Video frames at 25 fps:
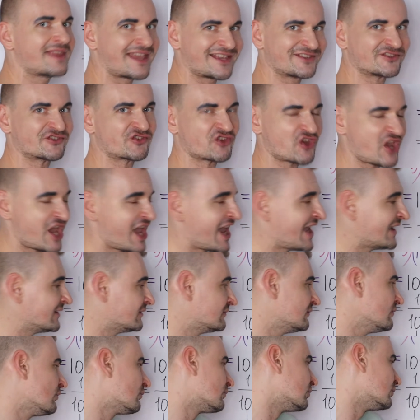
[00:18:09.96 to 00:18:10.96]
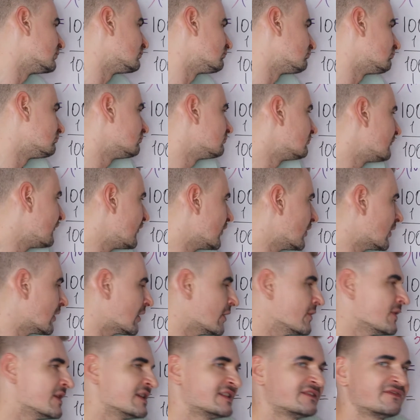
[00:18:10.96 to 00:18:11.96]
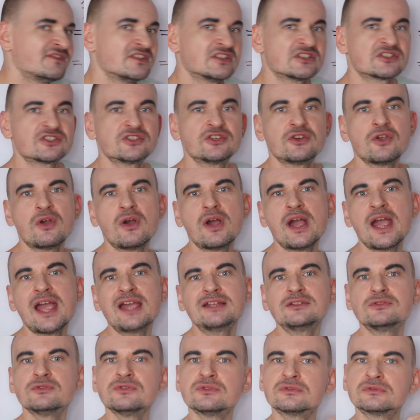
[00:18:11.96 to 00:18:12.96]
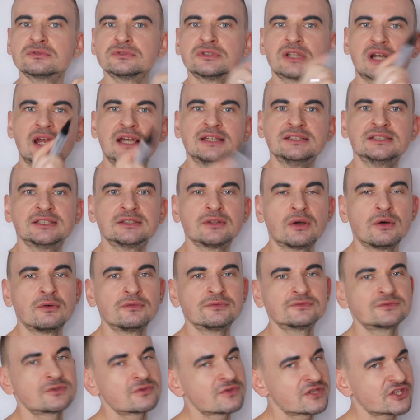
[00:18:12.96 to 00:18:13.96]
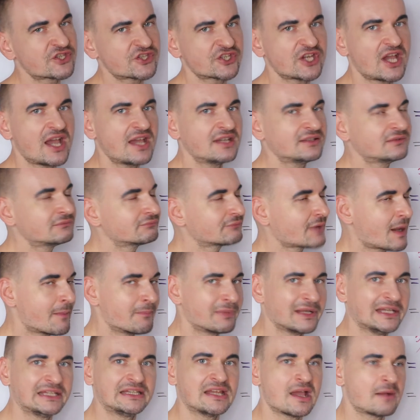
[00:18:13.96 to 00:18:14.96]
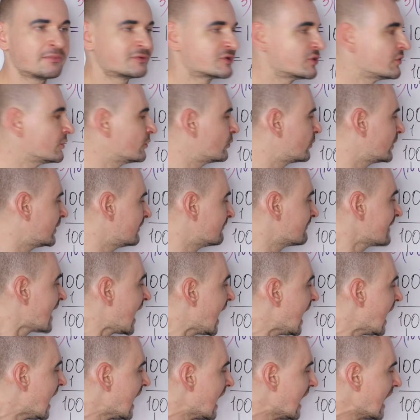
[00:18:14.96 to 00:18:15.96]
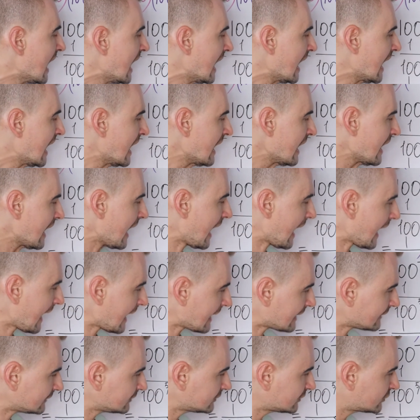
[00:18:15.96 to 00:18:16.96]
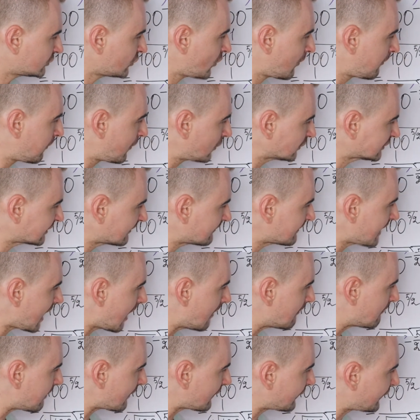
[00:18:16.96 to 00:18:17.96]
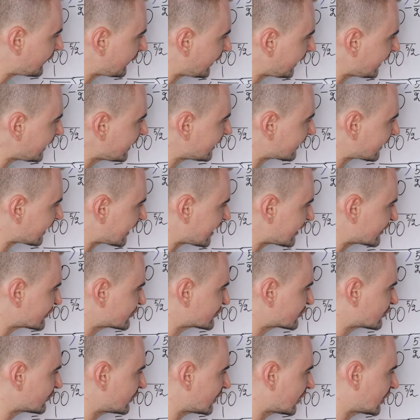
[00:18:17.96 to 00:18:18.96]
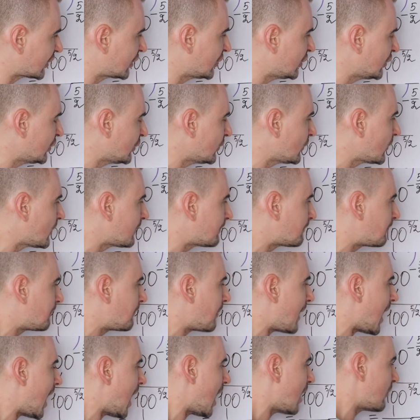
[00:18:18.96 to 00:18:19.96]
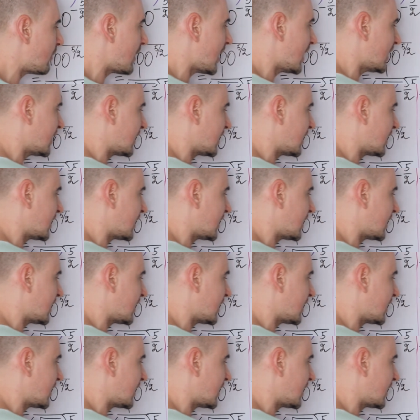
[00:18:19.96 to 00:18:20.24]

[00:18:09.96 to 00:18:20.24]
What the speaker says: that's 8. You could figure out this things in your head, or you could write it off to the side, completely up to you. And your bottom number 3 raised to the cube power